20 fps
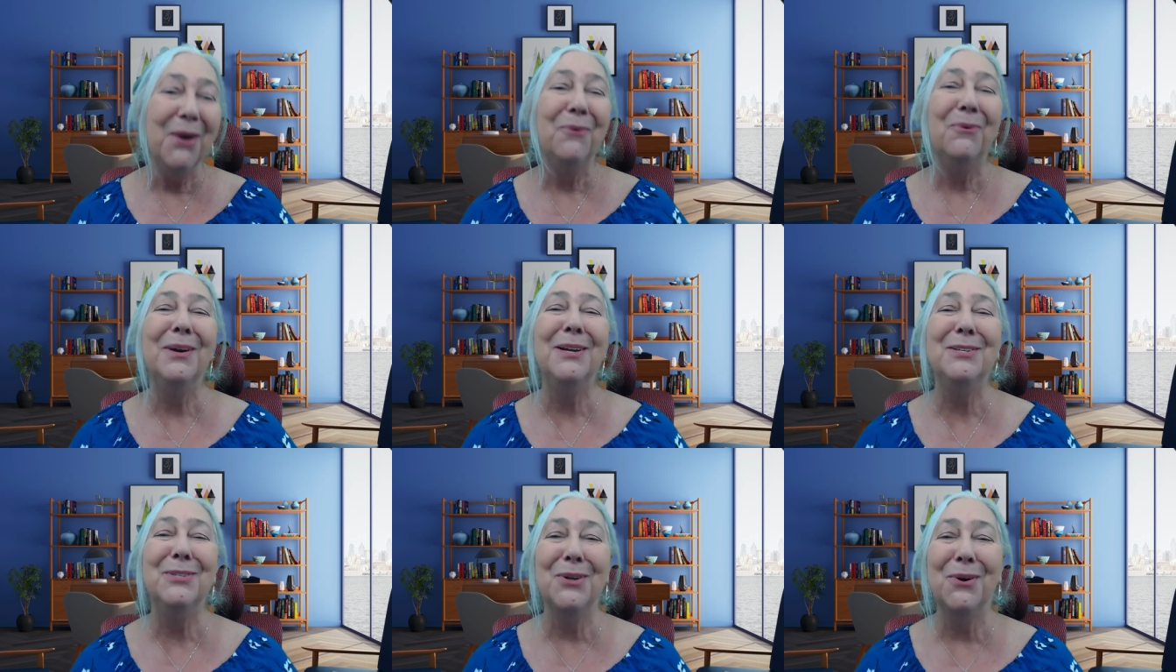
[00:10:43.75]

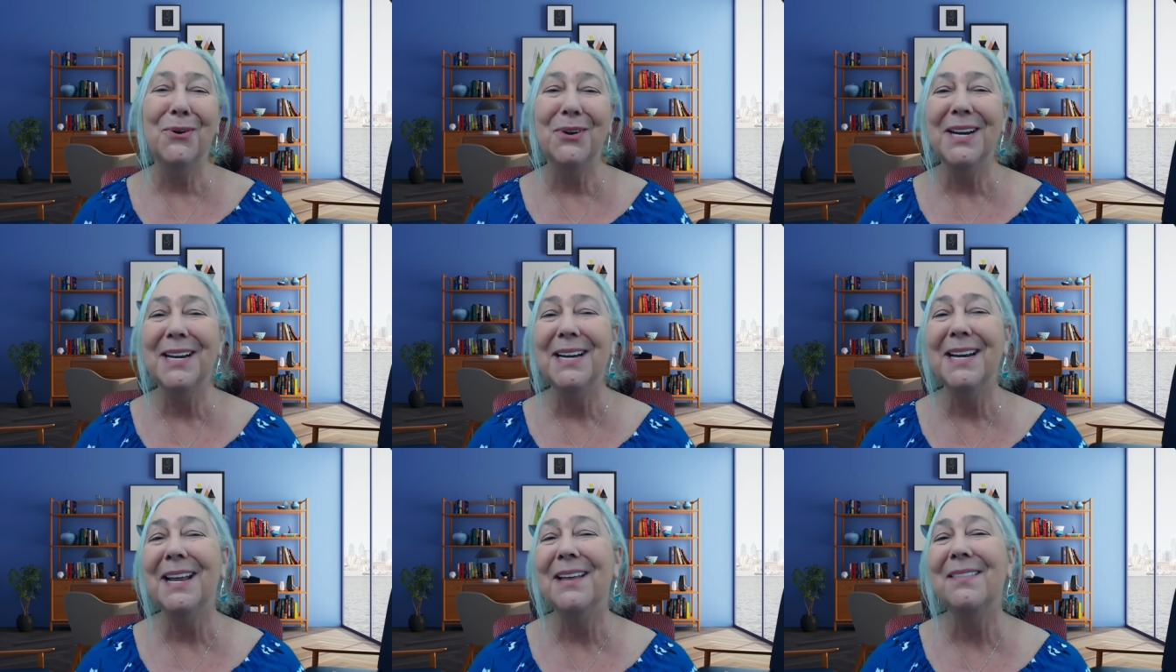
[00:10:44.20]

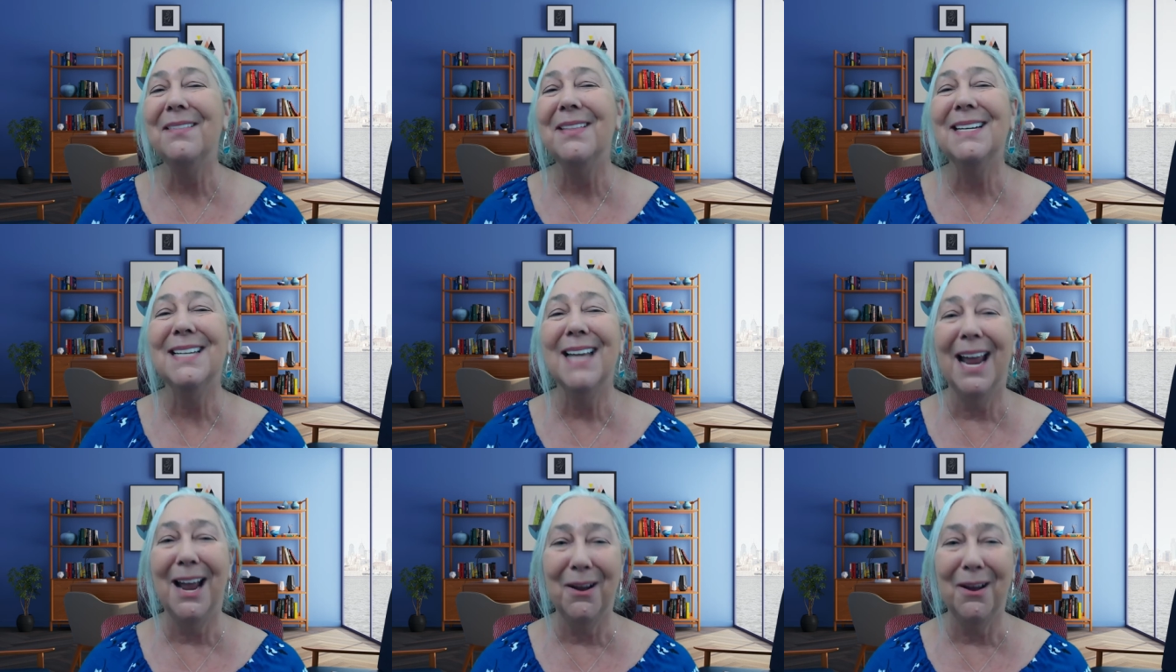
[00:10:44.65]
resulting in
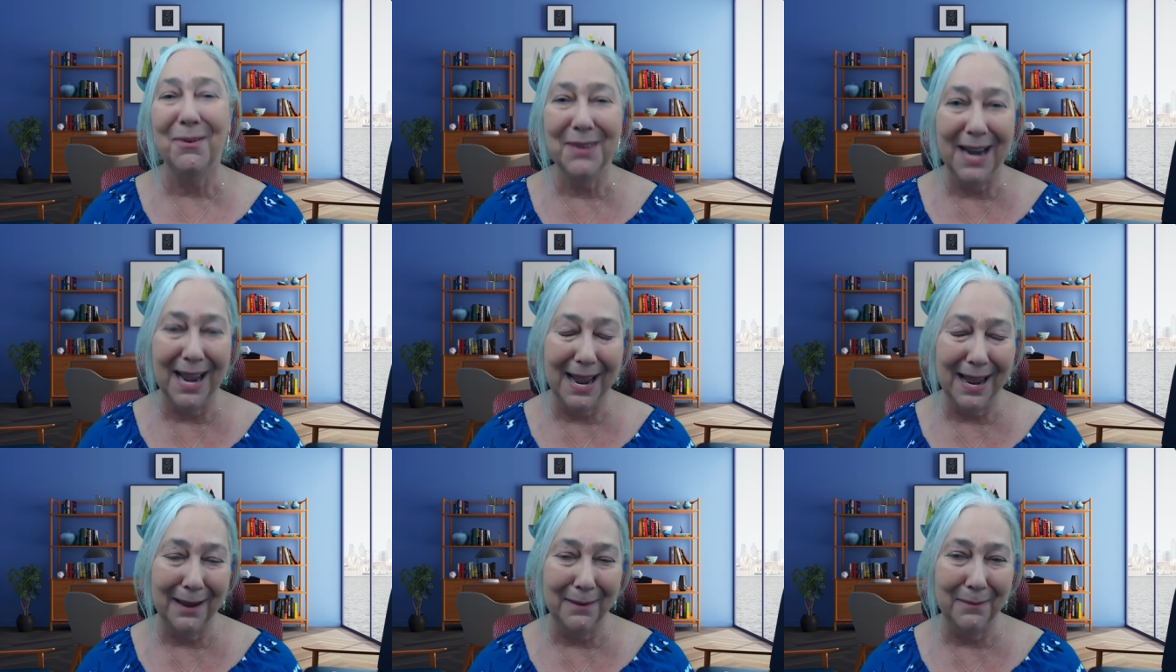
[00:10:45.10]
the town
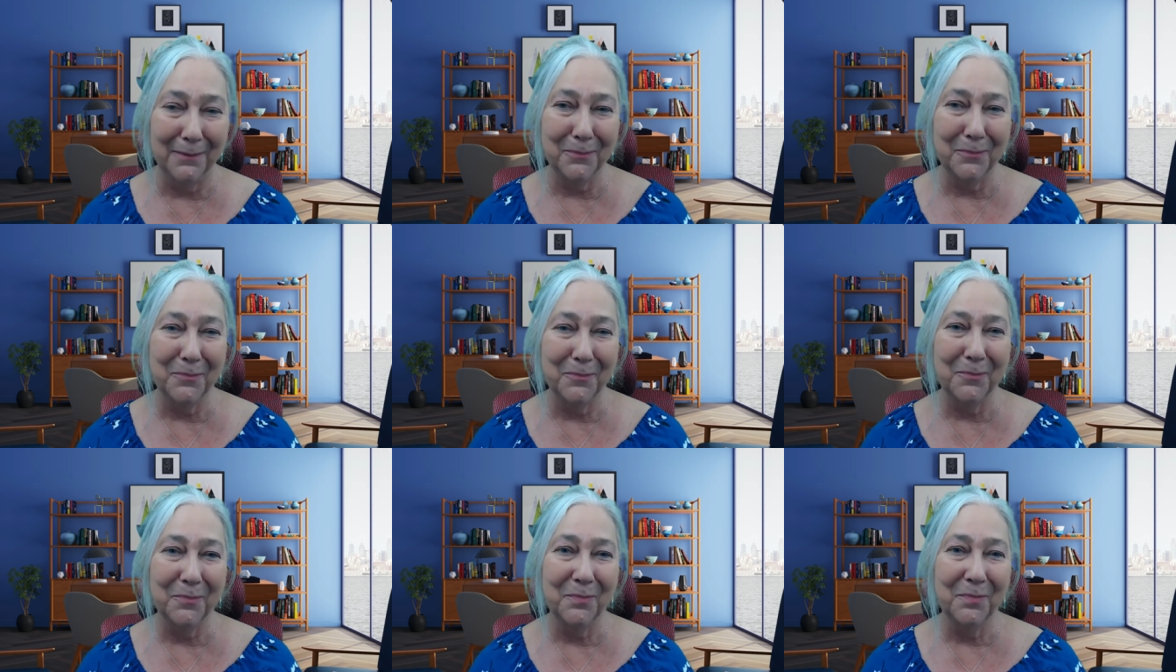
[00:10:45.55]

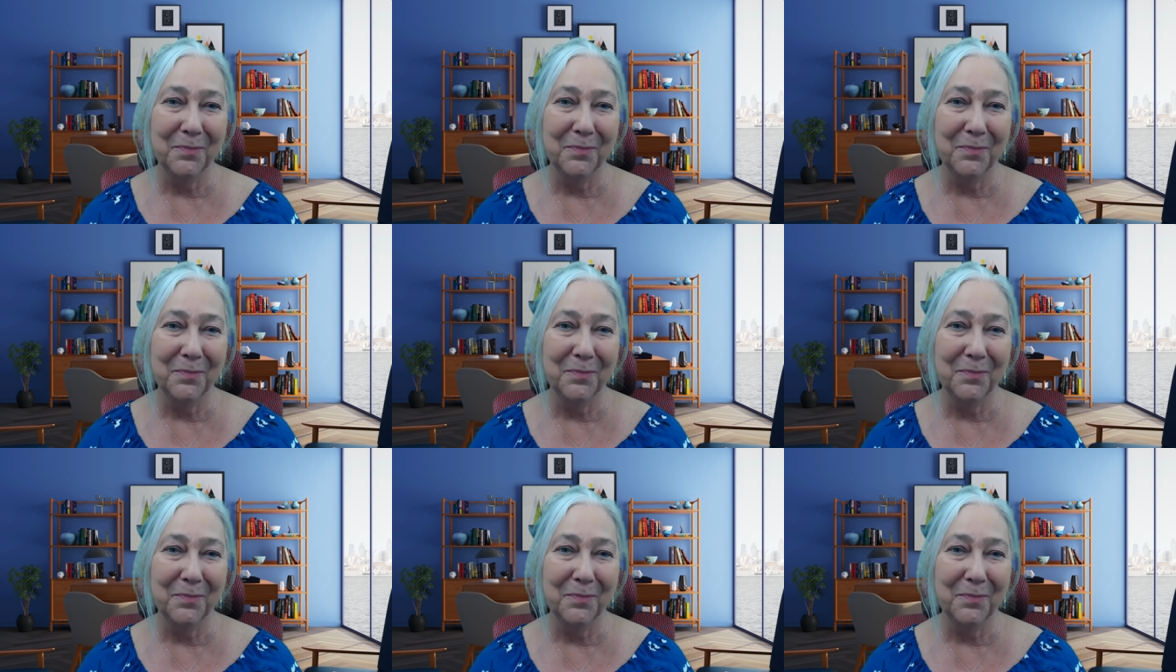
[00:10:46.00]
name.